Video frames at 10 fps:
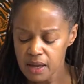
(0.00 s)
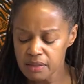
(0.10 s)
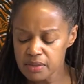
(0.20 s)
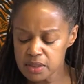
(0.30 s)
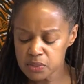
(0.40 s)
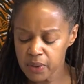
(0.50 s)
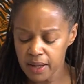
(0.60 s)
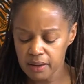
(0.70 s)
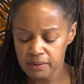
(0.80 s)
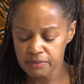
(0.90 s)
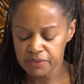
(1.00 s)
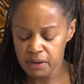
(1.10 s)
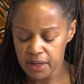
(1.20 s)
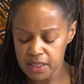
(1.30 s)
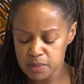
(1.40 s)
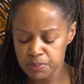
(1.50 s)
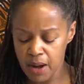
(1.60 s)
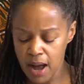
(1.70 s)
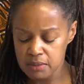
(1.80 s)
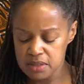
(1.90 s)
In this way, the various
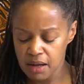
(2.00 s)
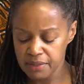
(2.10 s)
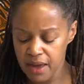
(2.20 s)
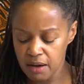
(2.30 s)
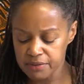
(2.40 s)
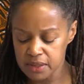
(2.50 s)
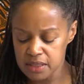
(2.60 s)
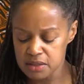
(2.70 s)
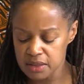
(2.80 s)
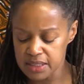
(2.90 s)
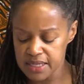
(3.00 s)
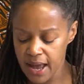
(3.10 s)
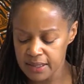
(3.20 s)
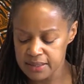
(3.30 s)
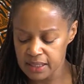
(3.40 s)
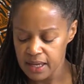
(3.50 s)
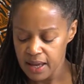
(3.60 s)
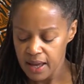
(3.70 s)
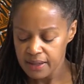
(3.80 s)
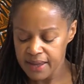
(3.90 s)
brown South Africans on the taxi
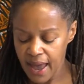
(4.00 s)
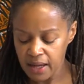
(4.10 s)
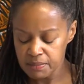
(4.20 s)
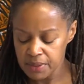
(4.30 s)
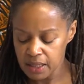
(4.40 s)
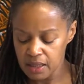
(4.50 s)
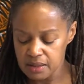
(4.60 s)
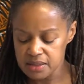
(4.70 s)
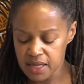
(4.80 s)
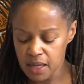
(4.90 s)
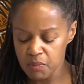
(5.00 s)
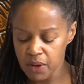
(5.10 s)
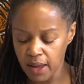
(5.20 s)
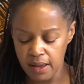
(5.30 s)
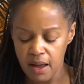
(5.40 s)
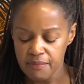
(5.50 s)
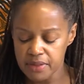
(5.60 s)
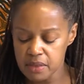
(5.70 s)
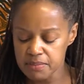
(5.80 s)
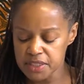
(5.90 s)
gagged me in the same way
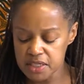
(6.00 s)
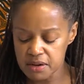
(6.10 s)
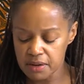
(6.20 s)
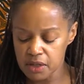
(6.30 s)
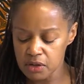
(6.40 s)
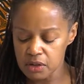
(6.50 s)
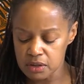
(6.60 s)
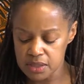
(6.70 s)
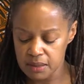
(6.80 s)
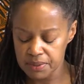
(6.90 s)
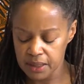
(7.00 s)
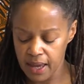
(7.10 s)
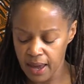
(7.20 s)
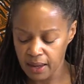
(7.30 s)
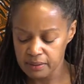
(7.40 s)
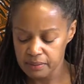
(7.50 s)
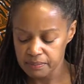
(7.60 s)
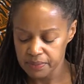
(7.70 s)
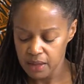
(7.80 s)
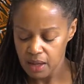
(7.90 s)
that the missionary girls had been gagged.
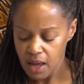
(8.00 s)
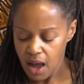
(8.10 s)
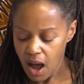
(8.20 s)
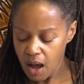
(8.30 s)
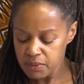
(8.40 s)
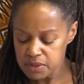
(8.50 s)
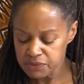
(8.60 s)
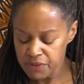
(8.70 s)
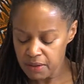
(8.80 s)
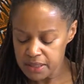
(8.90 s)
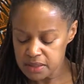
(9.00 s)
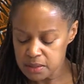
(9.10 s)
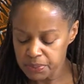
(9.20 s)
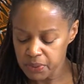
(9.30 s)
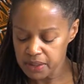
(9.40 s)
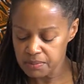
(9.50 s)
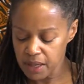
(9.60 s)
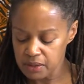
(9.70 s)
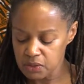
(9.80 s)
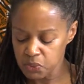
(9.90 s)
I was very disappointed
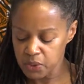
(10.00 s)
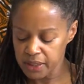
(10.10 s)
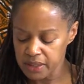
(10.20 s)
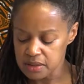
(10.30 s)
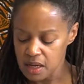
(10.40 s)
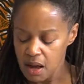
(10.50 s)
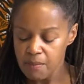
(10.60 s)
by these warnings.